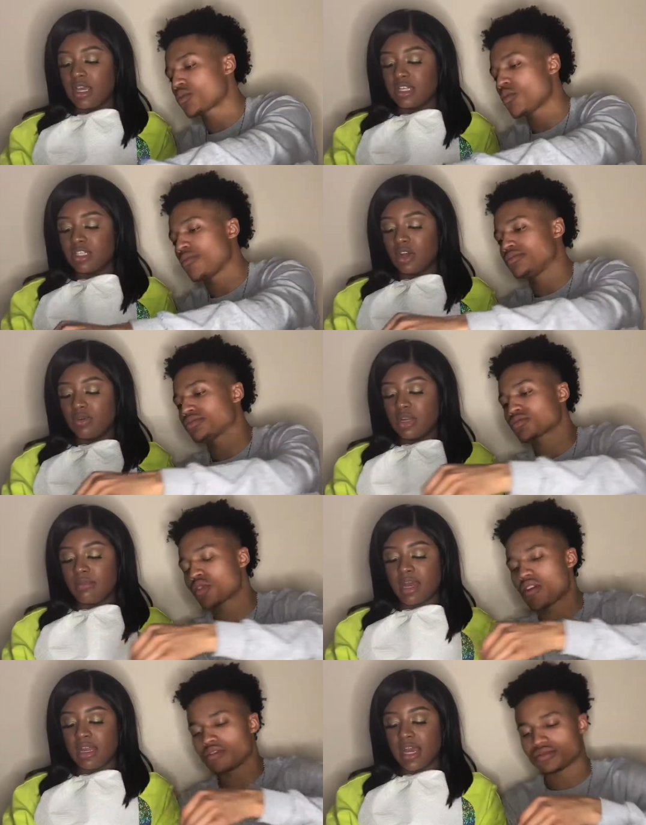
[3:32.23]
Speaker 1: It's going
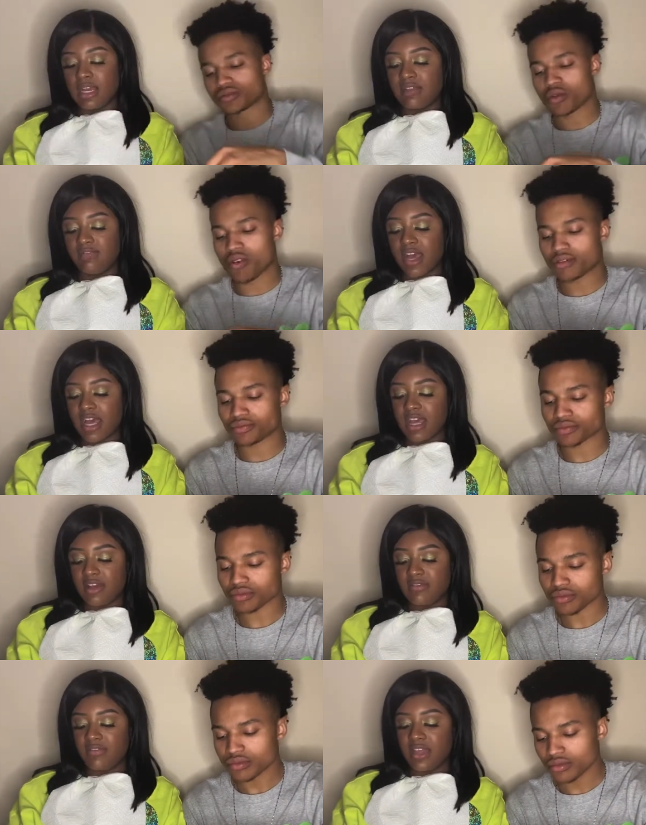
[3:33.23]
to my nine to
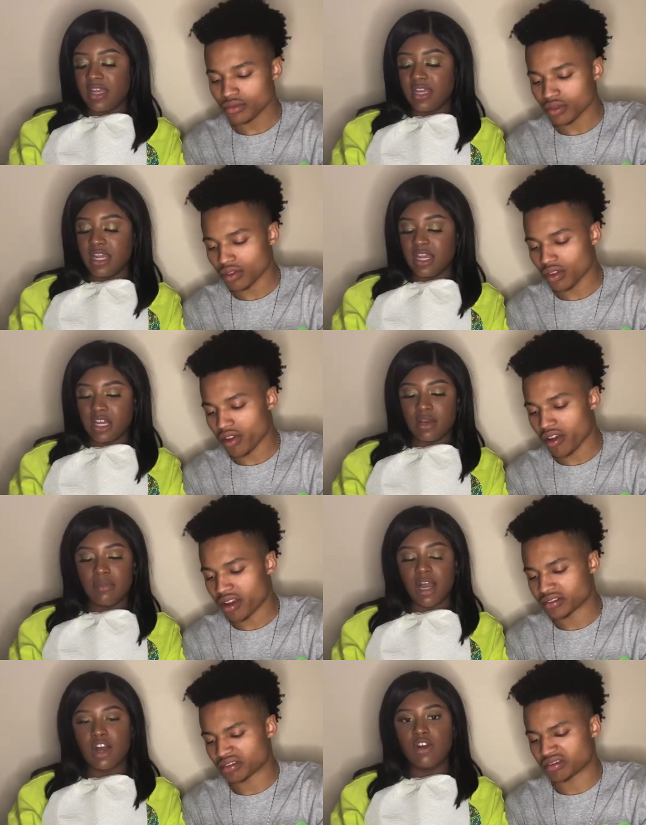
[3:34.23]
five and then
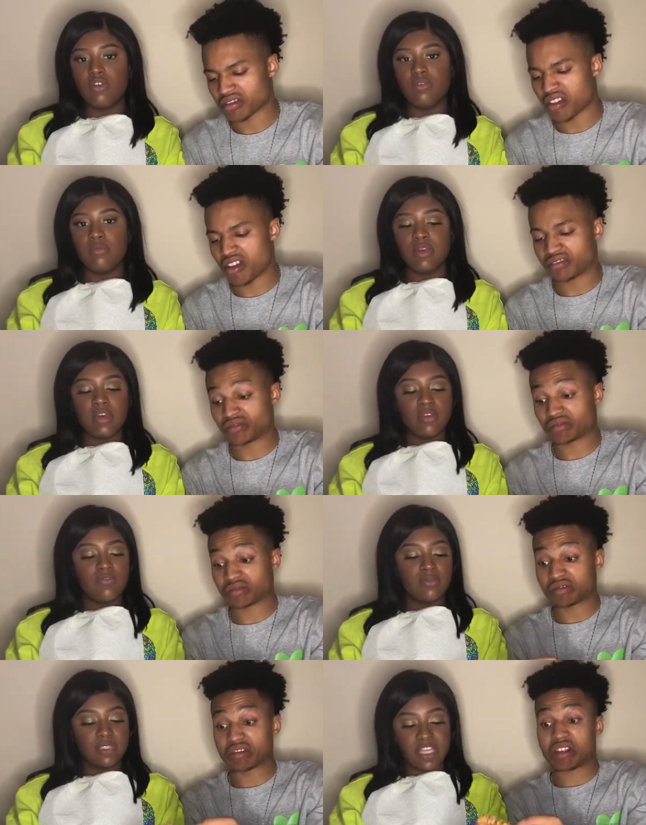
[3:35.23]
coming home
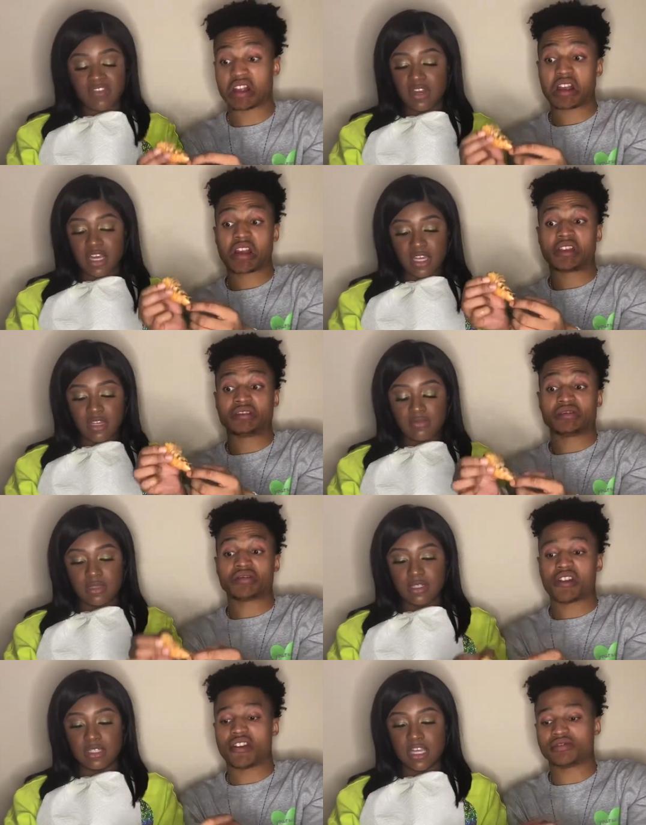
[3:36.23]
from seven
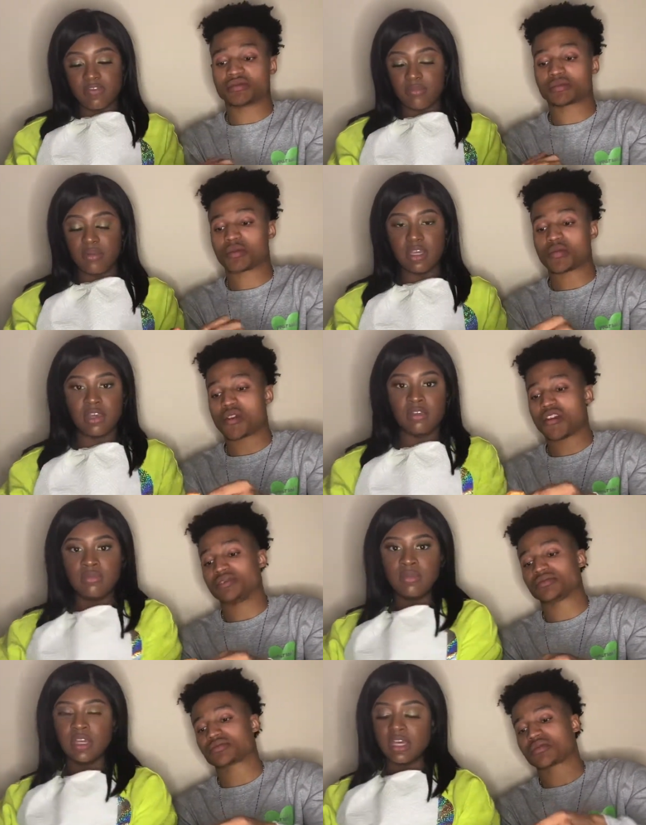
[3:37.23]
a.m. to seven
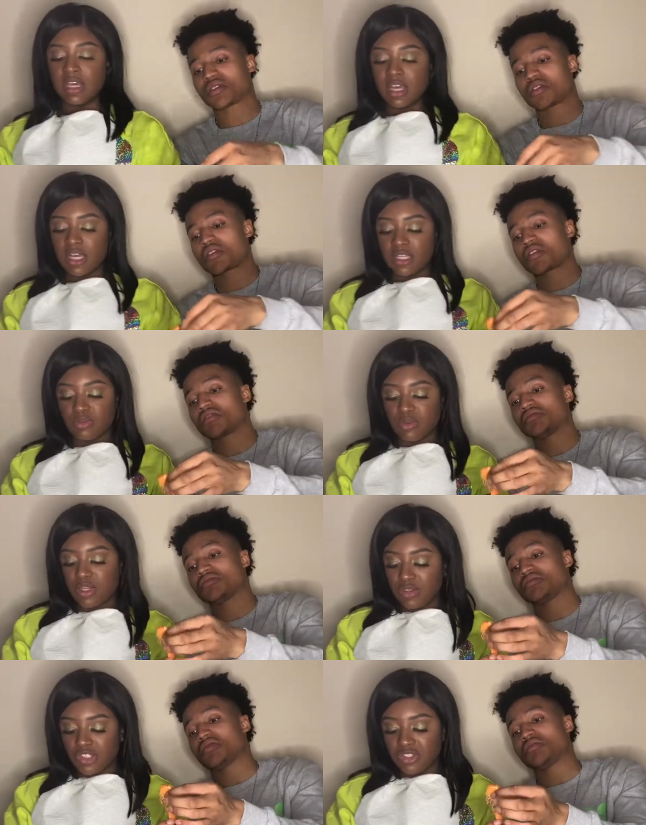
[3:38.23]
p.m. It's
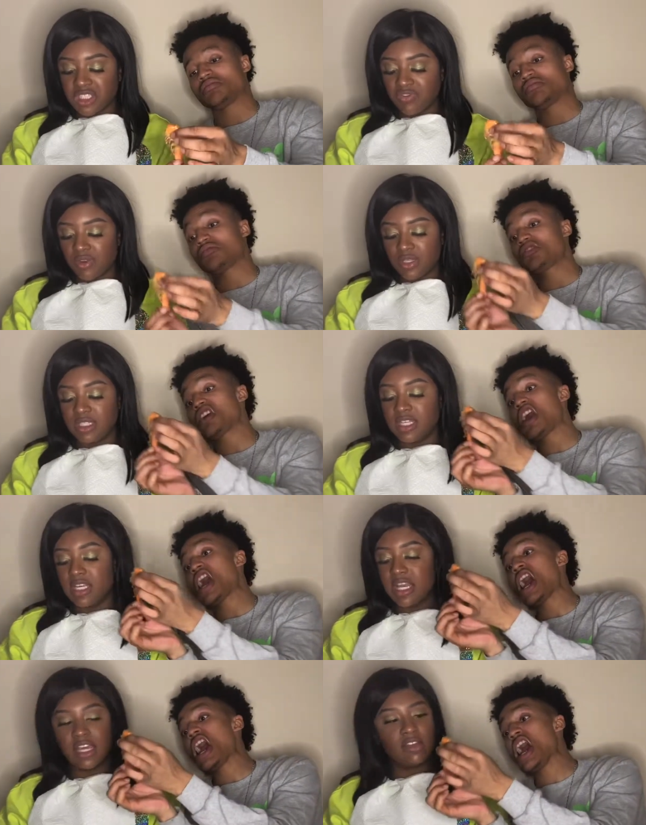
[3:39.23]
real stressful to
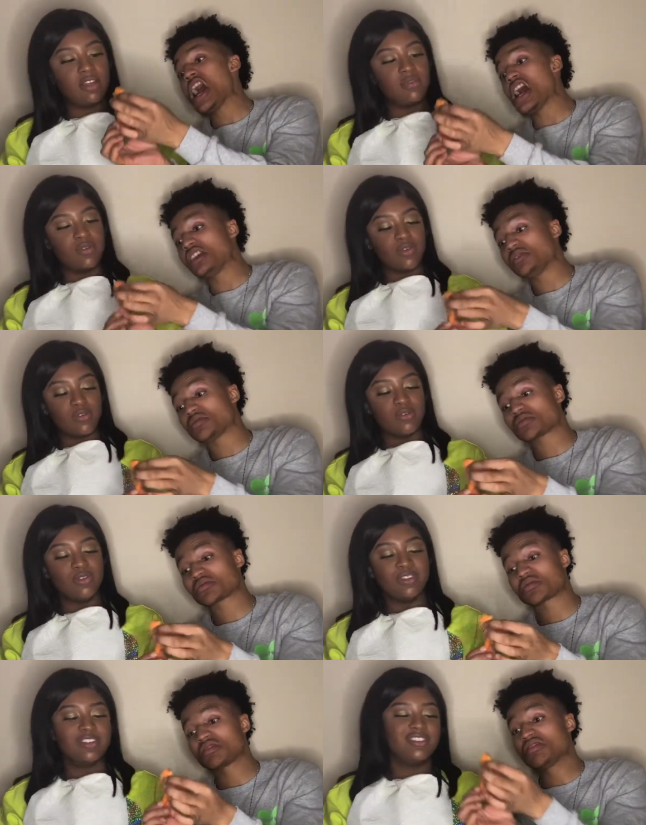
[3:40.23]
sit down and
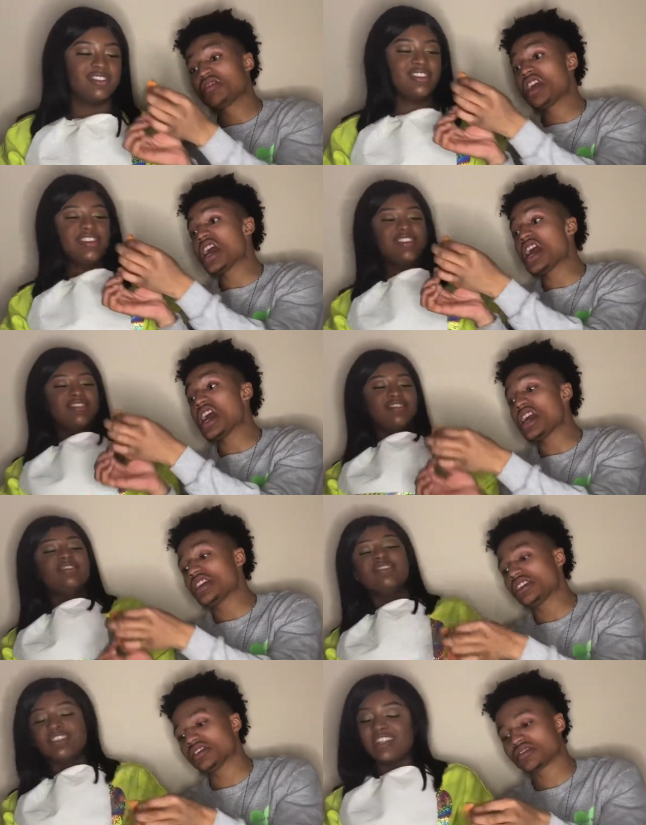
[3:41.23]
record.
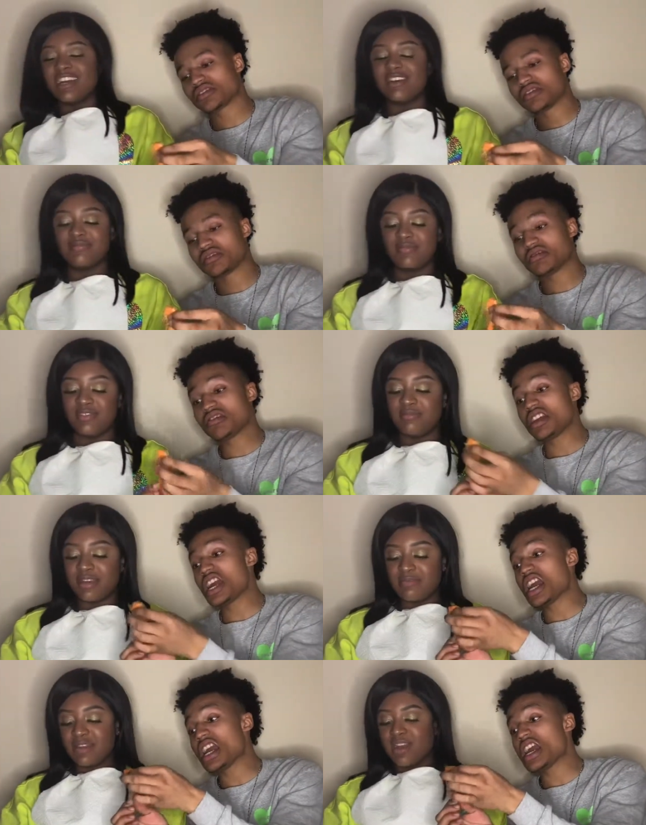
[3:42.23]
Ugh, stop! Before it
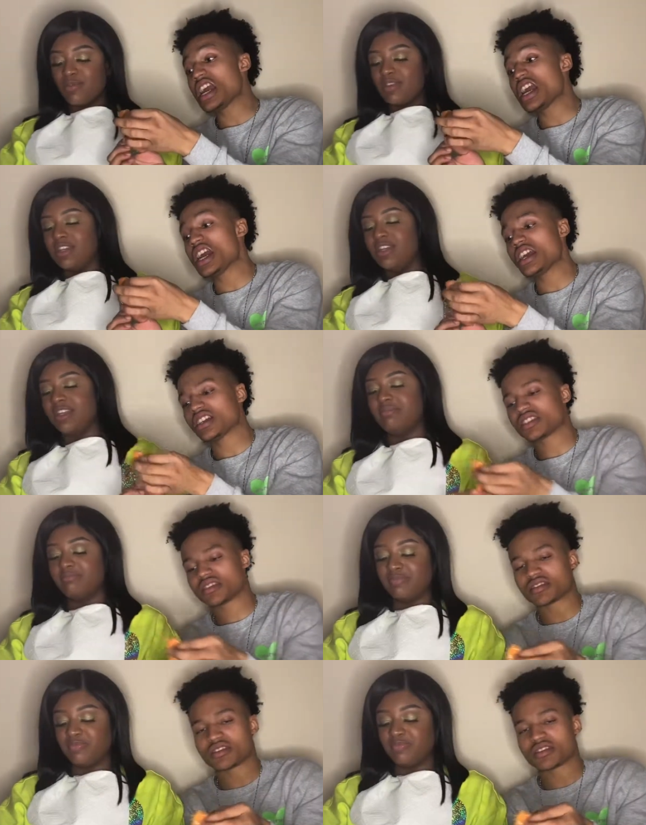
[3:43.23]
make me not want to eat